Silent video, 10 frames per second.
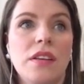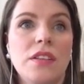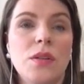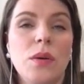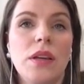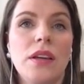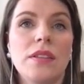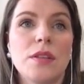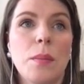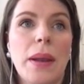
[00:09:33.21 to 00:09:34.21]

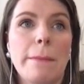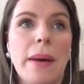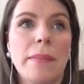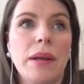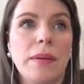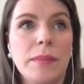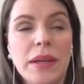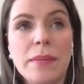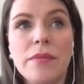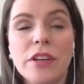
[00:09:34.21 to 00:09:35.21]
doing some
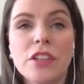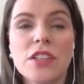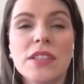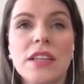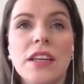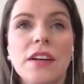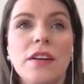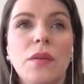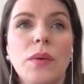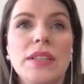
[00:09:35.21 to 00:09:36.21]
matplotlib functions
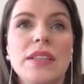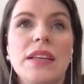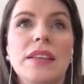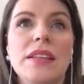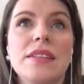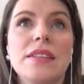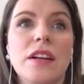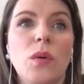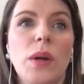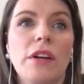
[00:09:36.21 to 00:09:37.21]
here, we see this is our
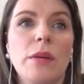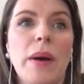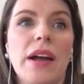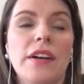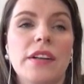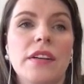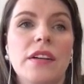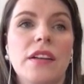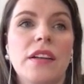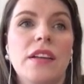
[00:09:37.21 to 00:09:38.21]
query pattern.
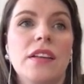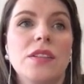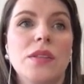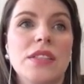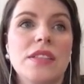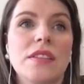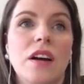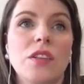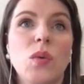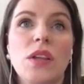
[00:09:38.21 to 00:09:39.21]
So this has
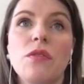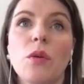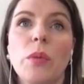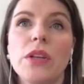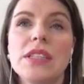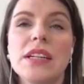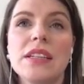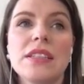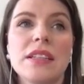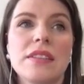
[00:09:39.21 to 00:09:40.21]
got 24 points in
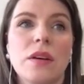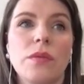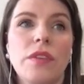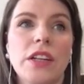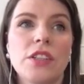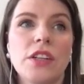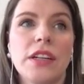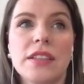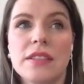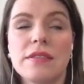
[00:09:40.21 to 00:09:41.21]
it, it's our vector, and
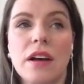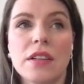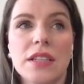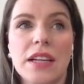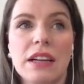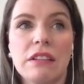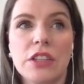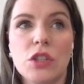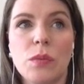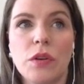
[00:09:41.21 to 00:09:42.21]
it's oscillating
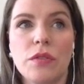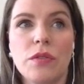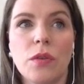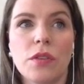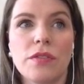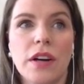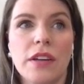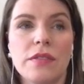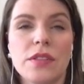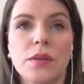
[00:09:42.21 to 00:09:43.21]
around
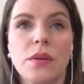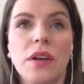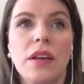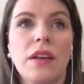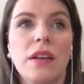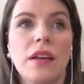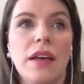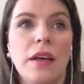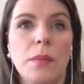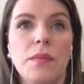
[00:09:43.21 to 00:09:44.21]
2.45. So
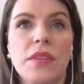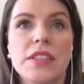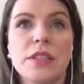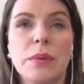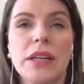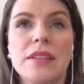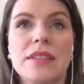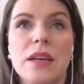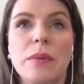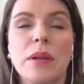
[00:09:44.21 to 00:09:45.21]
um, this is a pretty
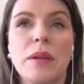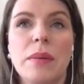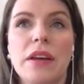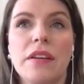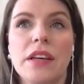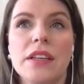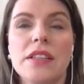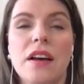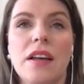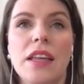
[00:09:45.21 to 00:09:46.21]
stable period
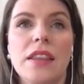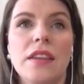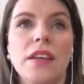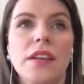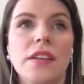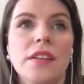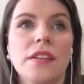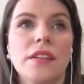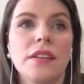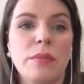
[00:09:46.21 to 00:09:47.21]
in the,
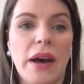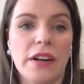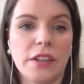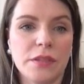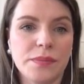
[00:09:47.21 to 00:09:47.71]
the pattern.